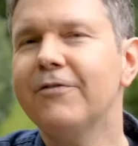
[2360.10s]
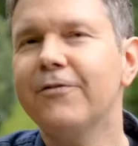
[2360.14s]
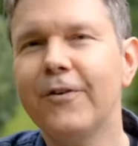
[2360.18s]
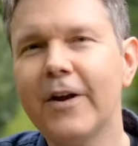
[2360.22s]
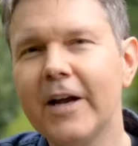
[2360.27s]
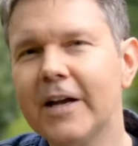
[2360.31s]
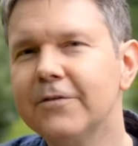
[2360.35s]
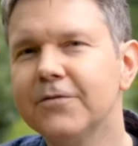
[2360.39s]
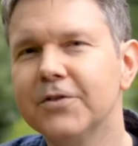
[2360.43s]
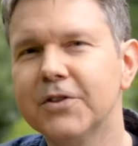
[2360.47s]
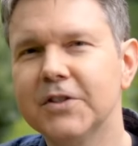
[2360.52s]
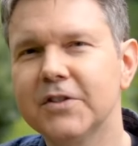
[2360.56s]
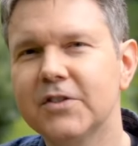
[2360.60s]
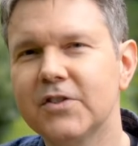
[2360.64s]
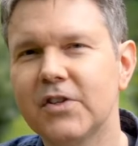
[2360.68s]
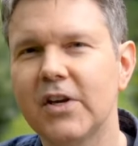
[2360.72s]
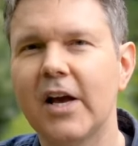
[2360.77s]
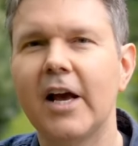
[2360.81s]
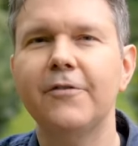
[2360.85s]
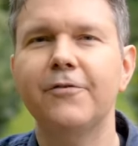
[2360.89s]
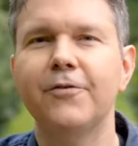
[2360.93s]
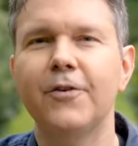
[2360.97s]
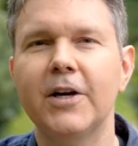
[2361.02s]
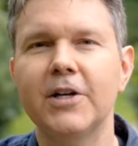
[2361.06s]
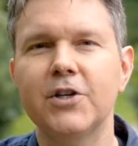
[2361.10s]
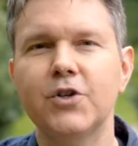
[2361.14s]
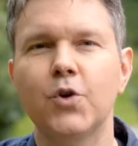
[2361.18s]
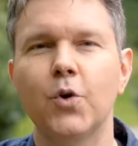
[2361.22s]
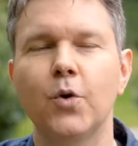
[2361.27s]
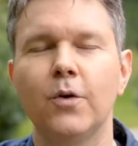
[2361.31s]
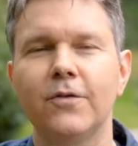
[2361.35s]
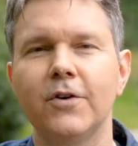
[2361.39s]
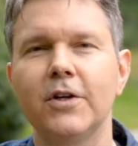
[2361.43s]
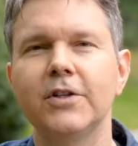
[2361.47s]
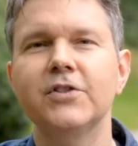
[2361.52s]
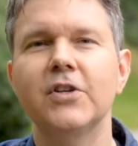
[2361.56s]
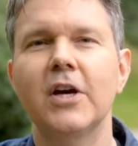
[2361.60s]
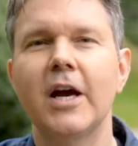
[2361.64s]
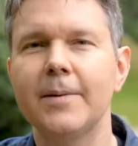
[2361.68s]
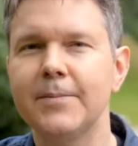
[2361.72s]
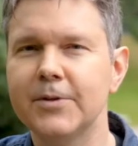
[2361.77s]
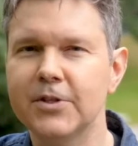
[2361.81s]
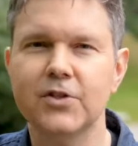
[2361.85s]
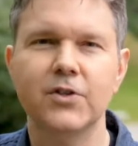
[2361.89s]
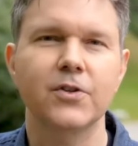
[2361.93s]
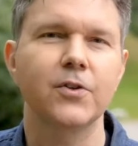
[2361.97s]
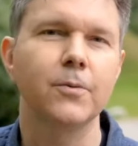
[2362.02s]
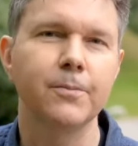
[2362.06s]
favorite sci-fi show of all time
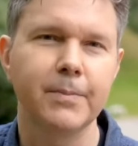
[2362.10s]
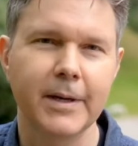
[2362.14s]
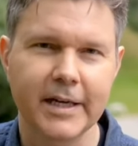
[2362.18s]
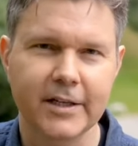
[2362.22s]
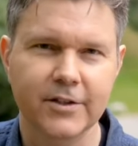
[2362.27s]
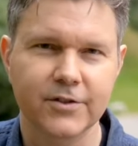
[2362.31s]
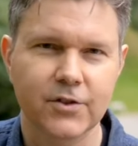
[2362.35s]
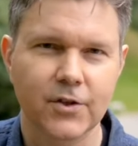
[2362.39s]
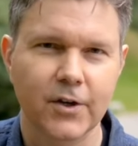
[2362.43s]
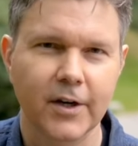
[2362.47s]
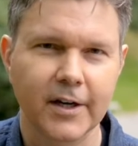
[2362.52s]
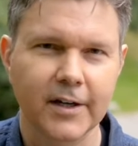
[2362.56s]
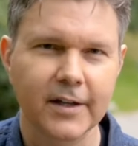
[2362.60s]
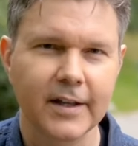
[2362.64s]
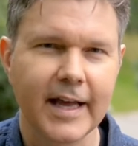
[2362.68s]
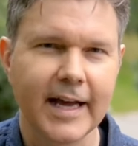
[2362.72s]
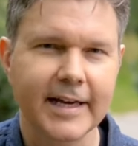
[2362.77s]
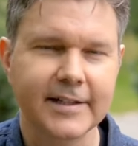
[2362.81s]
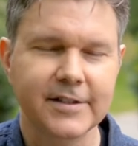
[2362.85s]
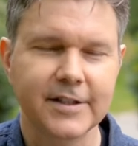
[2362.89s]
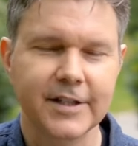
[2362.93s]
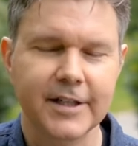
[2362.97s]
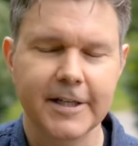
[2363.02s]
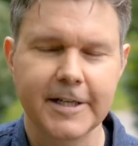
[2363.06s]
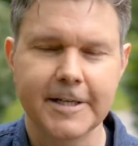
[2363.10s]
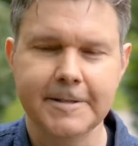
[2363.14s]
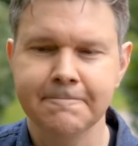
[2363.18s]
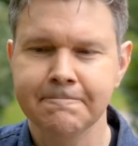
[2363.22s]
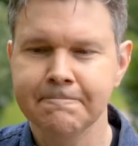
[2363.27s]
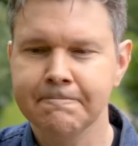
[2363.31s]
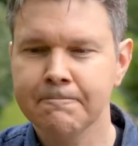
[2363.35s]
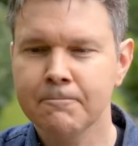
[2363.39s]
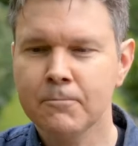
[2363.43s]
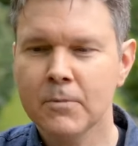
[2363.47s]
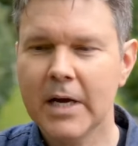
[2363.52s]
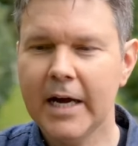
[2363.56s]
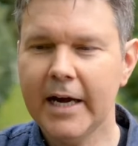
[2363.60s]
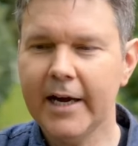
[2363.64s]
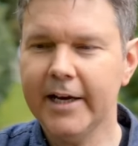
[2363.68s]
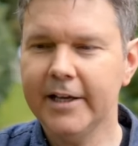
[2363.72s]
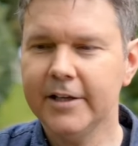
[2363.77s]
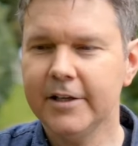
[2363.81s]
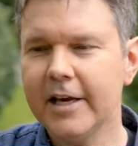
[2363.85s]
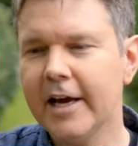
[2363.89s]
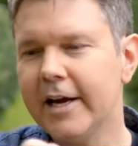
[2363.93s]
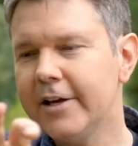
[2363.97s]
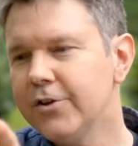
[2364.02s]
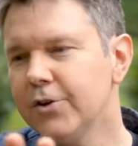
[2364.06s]
is still Battlestar Galactica.
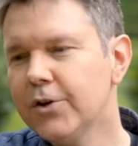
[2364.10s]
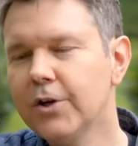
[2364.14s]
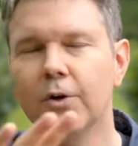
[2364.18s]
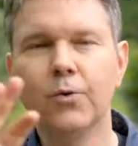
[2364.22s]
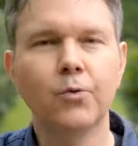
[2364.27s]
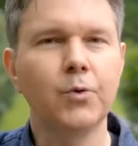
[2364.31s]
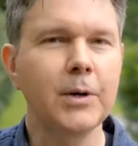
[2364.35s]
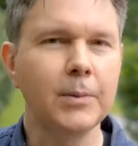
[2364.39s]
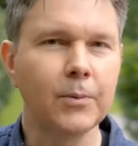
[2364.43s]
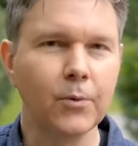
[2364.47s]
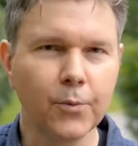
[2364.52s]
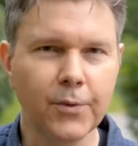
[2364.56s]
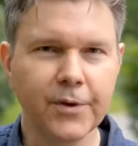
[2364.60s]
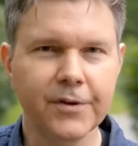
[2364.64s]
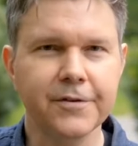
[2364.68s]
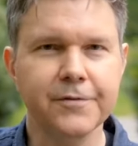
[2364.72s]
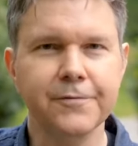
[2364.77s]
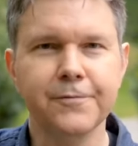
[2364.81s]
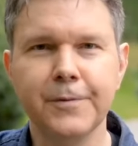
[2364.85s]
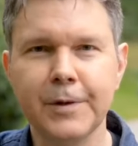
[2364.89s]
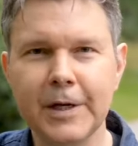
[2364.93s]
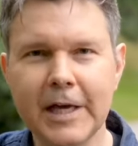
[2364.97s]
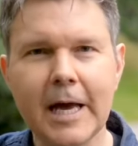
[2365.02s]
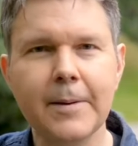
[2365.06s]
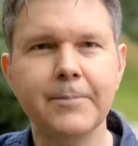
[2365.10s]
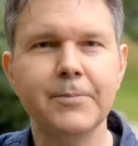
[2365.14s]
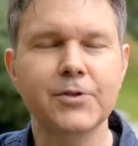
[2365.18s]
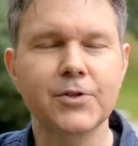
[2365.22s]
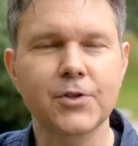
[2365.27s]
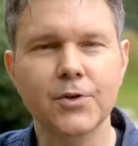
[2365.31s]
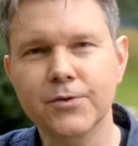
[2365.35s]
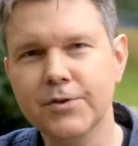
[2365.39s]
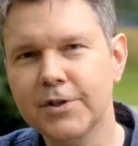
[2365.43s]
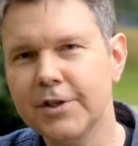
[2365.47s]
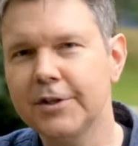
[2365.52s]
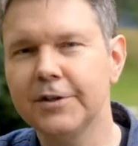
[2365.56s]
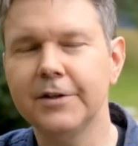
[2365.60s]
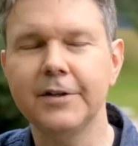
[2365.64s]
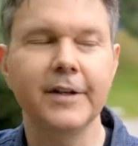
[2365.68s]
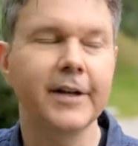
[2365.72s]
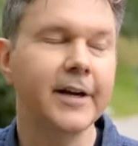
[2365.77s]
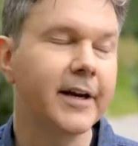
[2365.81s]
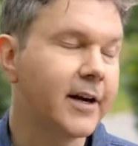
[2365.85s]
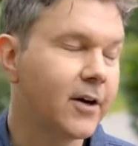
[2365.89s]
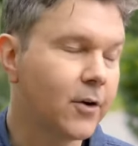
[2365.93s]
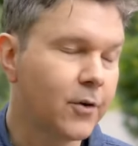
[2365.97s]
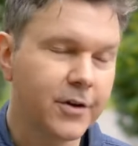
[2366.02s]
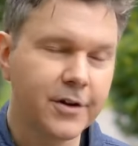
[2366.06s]
And yeah, you can quibble with the episodes here and
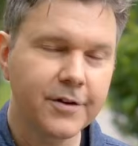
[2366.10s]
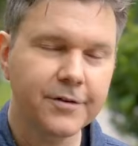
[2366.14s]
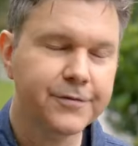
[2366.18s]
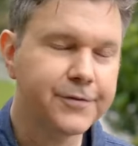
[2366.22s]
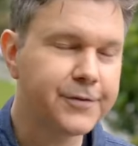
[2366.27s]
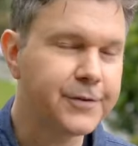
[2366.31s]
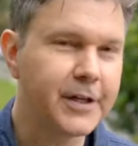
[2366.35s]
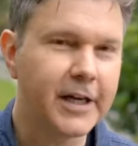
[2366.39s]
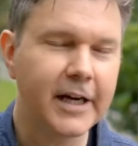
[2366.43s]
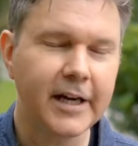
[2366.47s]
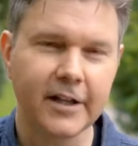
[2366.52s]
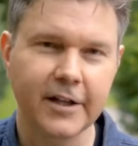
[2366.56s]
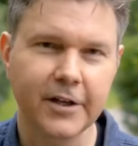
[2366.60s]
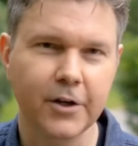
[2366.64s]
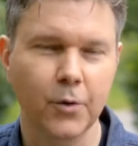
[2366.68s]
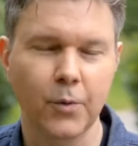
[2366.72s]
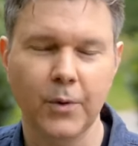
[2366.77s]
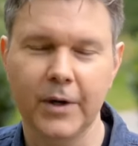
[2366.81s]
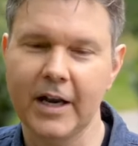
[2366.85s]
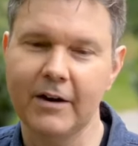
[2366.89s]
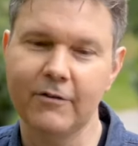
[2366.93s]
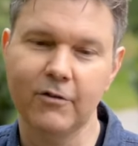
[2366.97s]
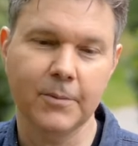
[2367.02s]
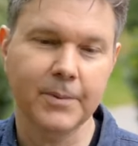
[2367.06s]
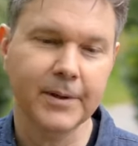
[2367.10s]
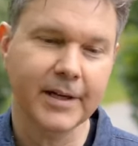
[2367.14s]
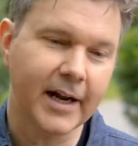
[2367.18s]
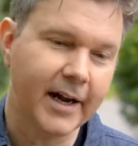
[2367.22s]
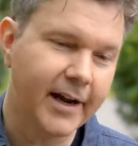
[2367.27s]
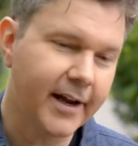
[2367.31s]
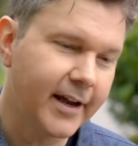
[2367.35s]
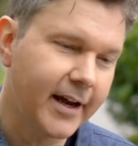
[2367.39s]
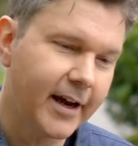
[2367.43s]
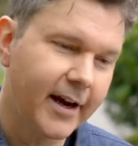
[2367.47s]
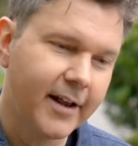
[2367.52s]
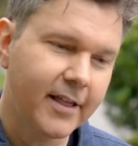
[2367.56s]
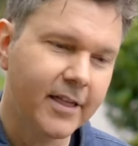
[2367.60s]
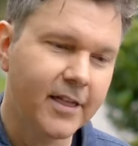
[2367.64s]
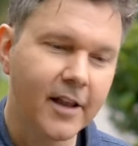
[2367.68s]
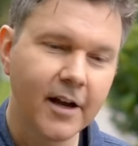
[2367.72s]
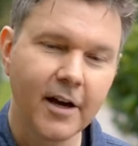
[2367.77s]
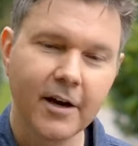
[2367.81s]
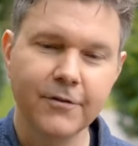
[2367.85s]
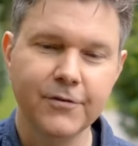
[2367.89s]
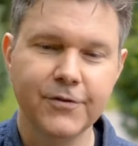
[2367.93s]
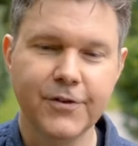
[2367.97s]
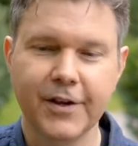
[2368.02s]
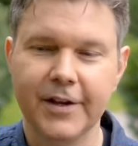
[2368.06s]
there or the finale or whatever, but I
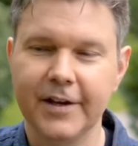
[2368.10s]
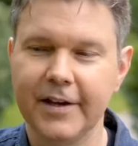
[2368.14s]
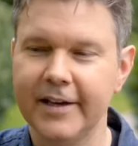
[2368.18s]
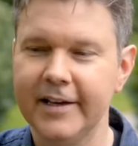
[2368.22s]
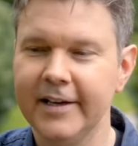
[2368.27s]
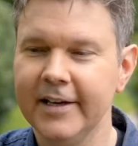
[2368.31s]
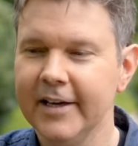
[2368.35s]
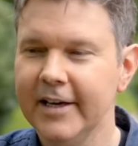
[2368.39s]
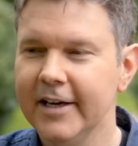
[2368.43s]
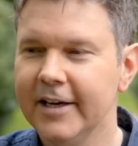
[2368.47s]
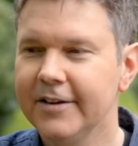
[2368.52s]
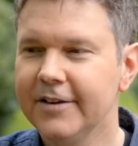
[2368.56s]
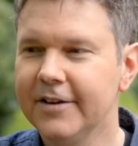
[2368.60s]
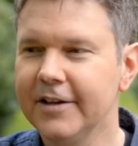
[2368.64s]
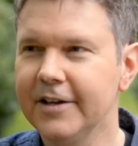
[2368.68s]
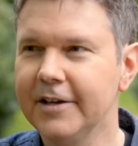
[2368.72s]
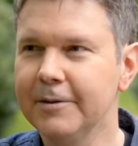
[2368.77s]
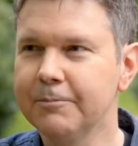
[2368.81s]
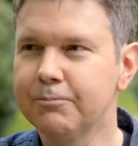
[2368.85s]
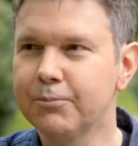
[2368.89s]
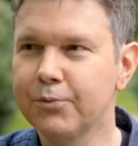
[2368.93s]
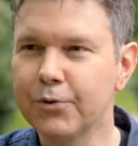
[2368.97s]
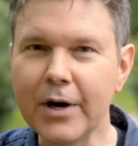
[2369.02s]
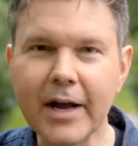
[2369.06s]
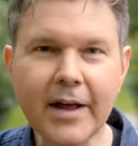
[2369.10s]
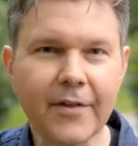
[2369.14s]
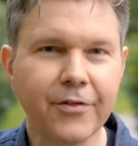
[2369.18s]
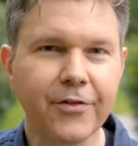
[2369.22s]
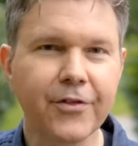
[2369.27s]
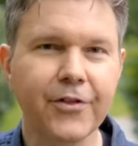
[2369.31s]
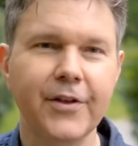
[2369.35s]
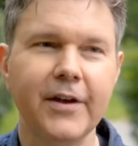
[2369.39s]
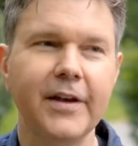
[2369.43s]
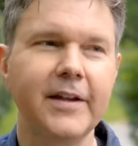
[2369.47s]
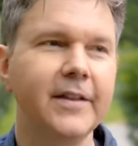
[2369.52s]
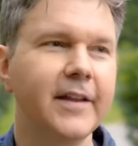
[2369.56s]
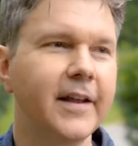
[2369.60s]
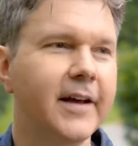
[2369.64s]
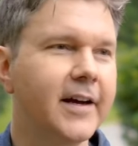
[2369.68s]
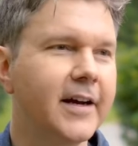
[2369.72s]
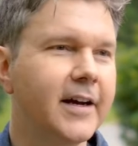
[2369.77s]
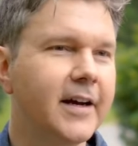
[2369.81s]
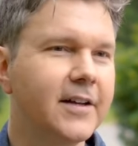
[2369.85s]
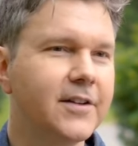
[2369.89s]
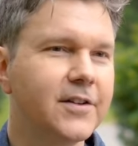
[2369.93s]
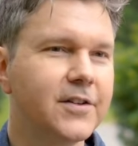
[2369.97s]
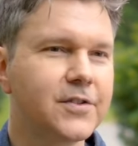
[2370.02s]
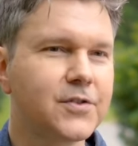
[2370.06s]
love the breadth and
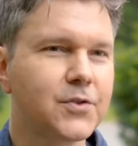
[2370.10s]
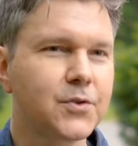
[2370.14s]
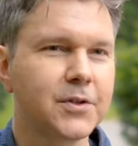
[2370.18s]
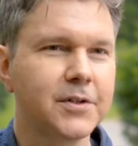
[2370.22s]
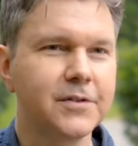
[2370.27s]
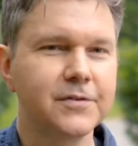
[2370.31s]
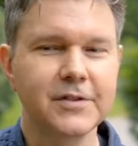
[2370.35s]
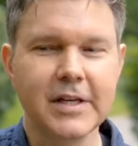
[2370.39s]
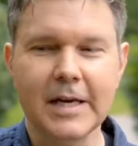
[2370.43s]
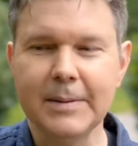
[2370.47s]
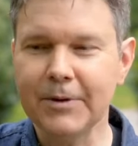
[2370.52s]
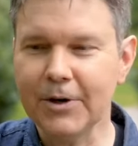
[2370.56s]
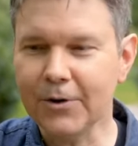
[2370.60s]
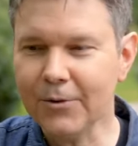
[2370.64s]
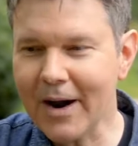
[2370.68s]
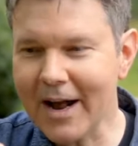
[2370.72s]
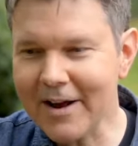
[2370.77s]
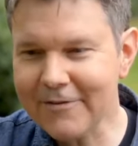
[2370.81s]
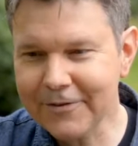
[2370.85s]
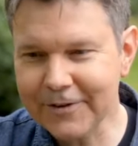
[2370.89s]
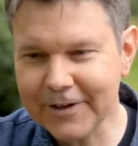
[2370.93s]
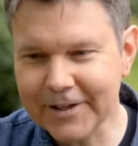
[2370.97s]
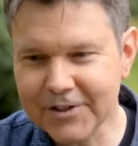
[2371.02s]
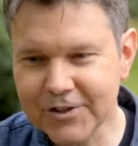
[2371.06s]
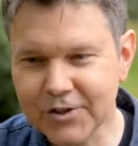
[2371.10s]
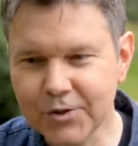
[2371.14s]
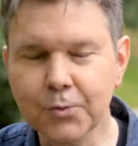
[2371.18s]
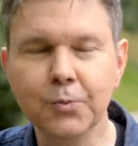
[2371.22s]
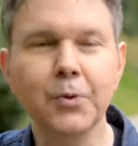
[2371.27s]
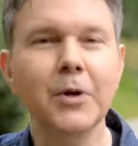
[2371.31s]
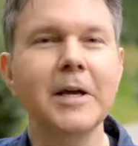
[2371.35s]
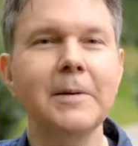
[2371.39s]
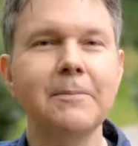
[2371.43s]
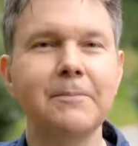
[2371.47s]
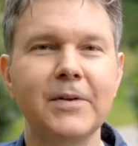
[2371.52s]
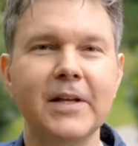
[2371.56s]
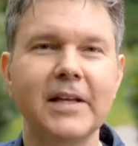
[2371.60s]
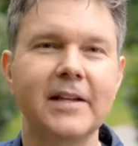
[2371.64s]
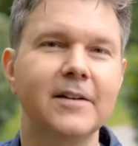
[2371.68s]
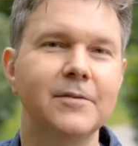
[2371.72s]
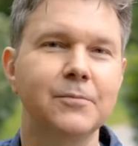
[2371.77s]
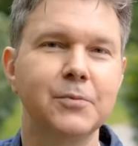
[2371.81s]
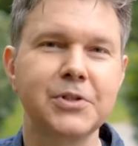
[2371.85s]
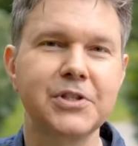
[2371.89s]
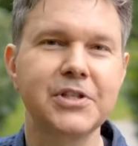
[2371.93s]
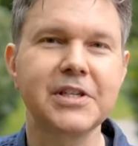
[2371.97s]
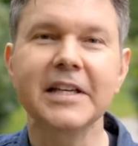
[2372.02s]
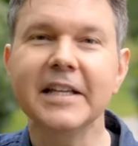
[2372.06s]
the sort of demographic sweep that
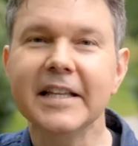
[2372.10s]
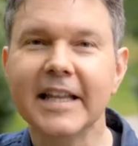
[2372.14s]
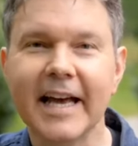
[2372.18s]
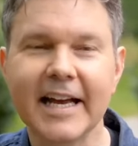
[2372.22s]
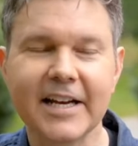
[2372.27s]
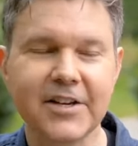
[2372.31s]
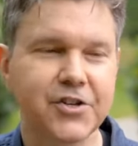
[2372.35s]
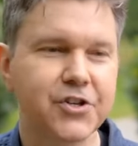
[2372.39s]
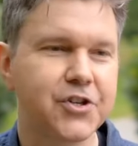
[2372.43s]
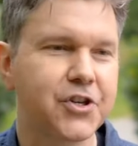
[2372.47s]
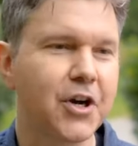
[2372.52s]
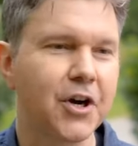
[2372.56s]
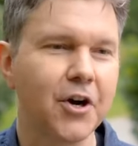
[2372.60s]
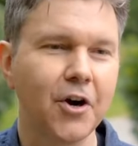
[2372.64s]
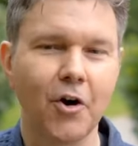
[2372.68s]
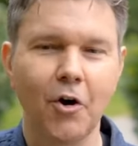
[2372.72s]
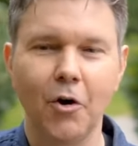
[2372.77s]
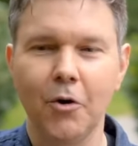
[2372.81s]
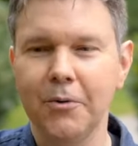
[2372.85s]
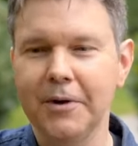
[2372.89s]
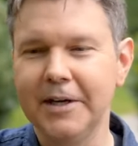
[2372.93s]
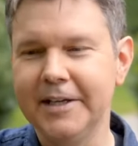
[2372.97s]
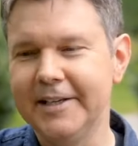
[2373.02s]
was in that show,